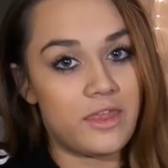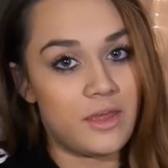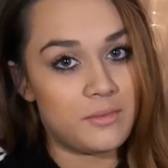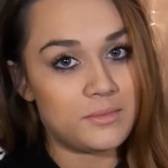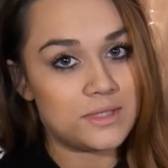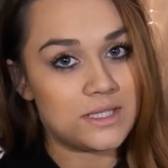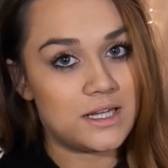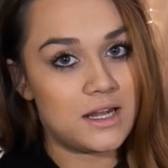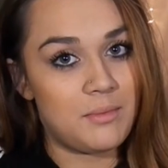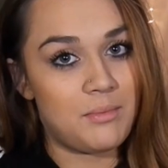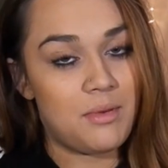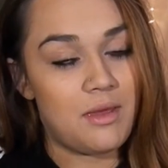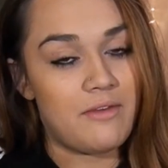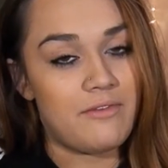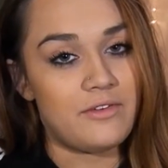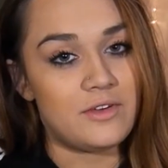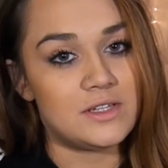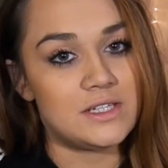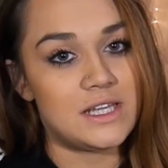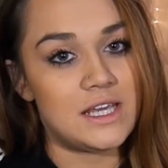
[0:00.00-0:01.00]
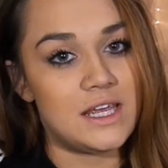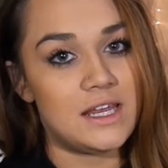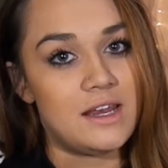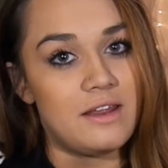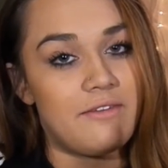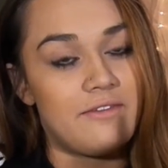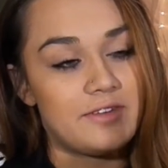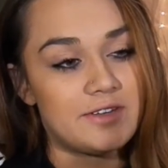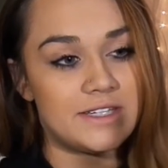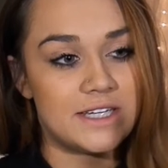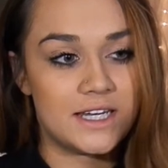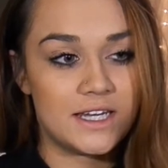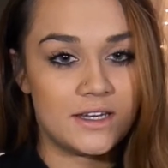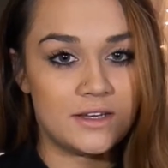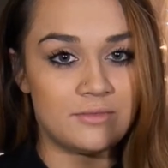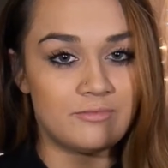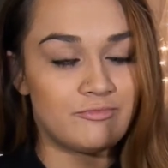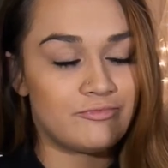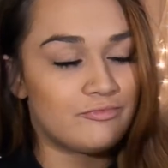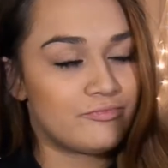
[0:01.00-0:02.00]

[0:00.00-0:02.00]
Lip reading: Thumbs it up if you did. If you didn't,